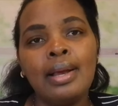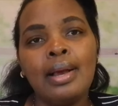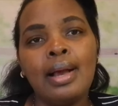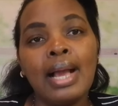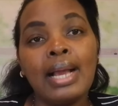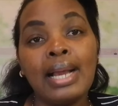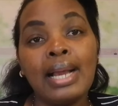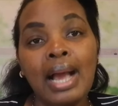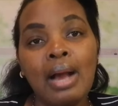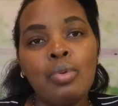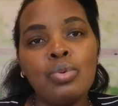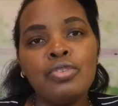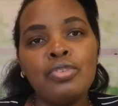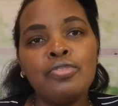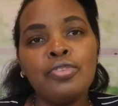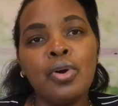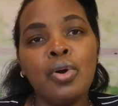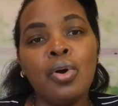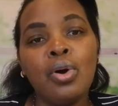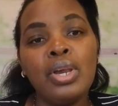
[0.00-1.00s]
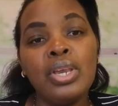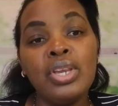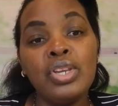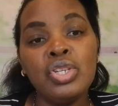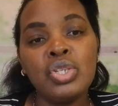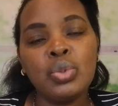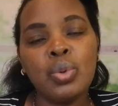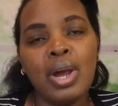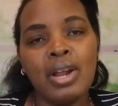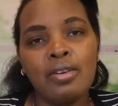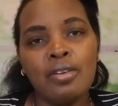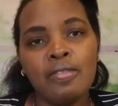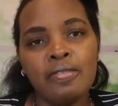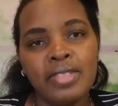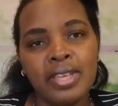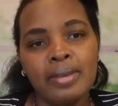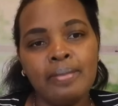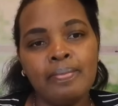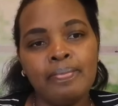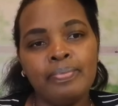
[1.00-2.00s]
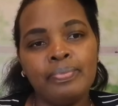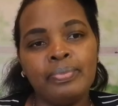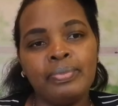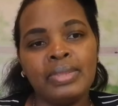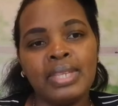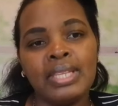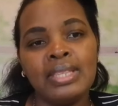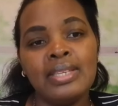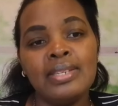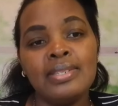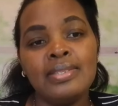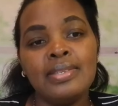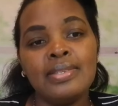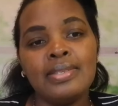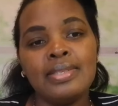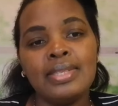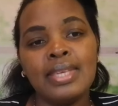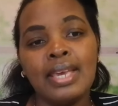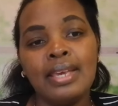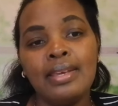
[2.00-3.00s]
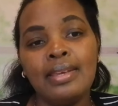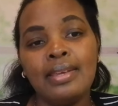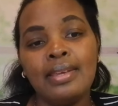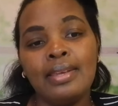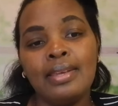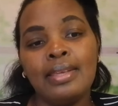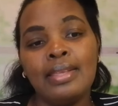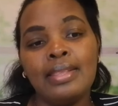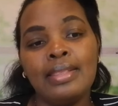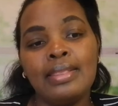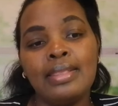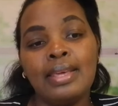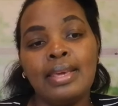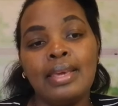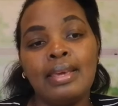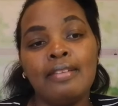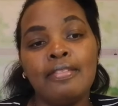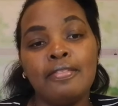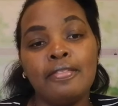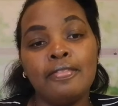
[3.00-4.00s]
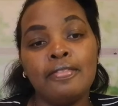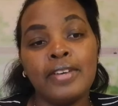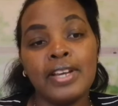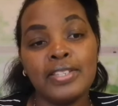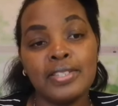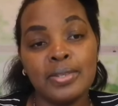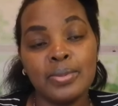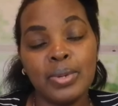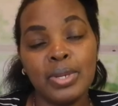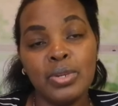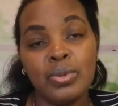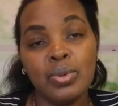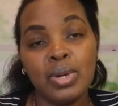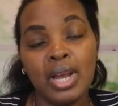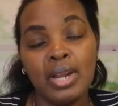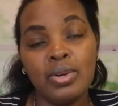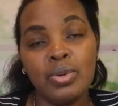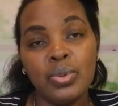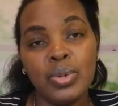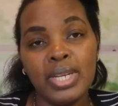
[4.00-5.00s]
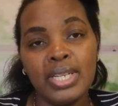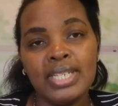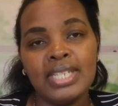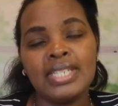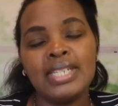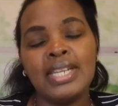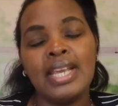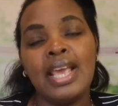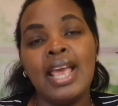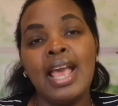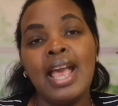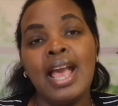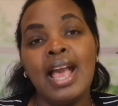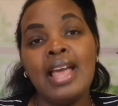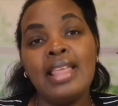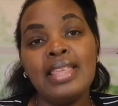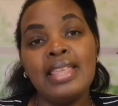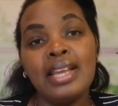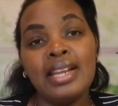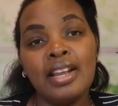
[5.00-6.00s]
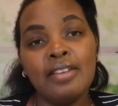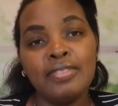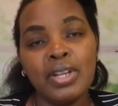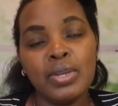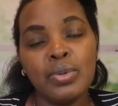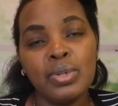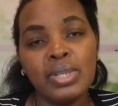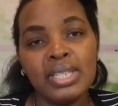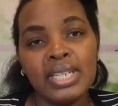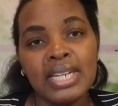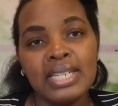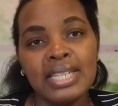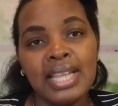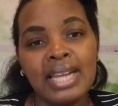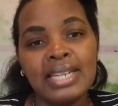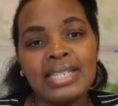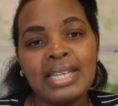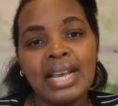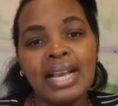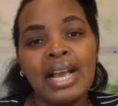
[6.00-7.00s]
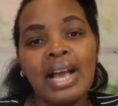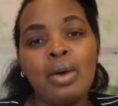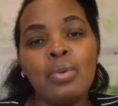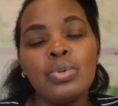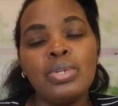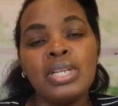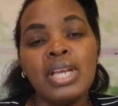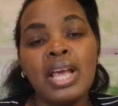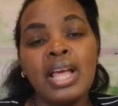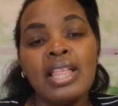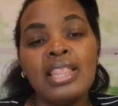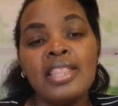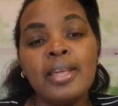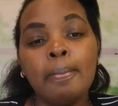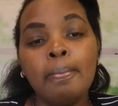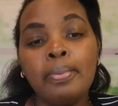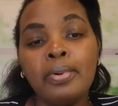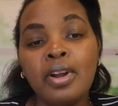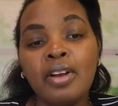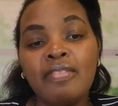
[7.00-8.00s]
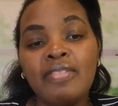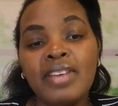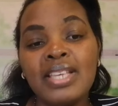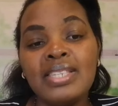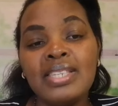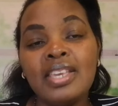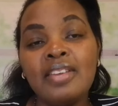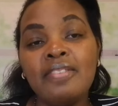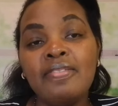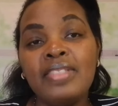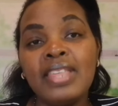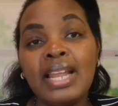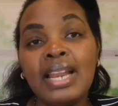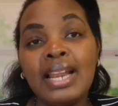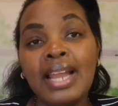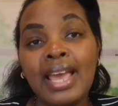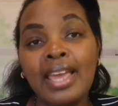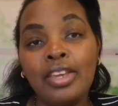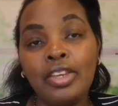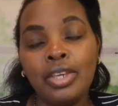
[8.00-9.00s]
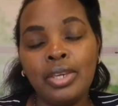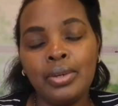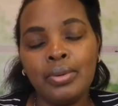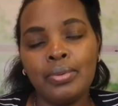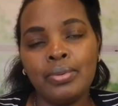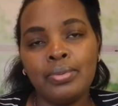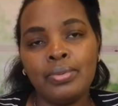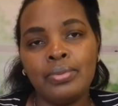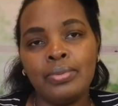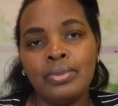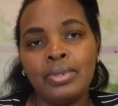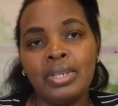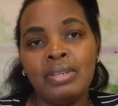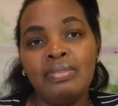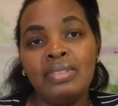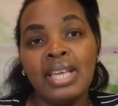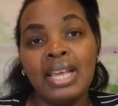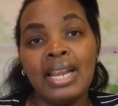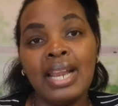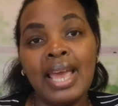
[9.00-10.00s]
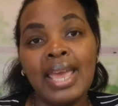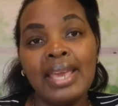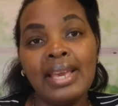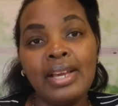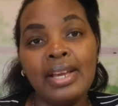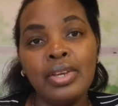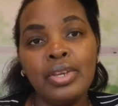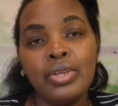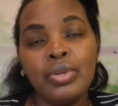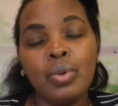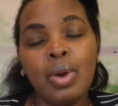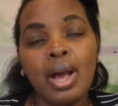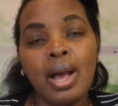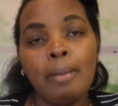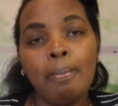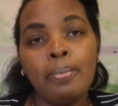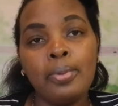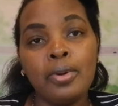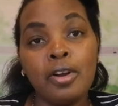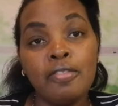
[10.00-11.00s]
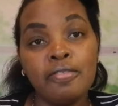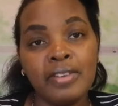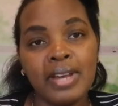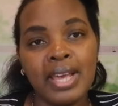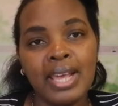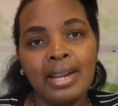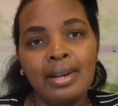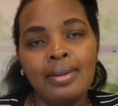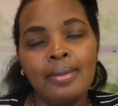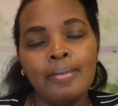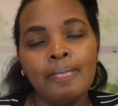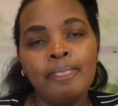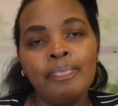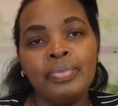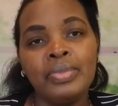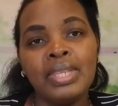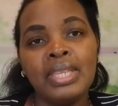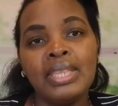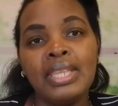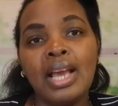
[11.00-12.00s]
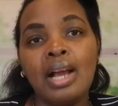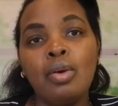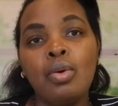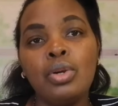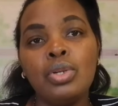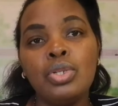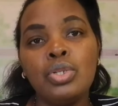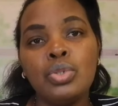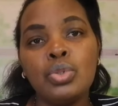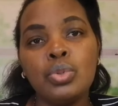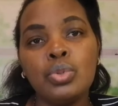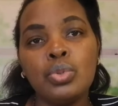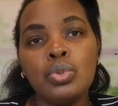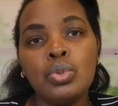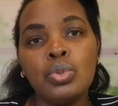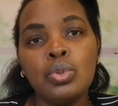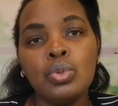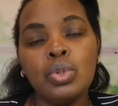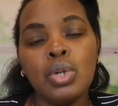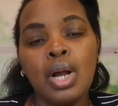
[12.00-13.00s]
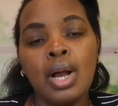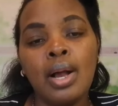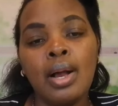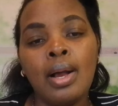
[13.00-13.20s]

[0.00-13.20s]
account for each one of them. This is the first way you can do it. And then after you create that account, the province, if they like you, if they like your profile, they are going to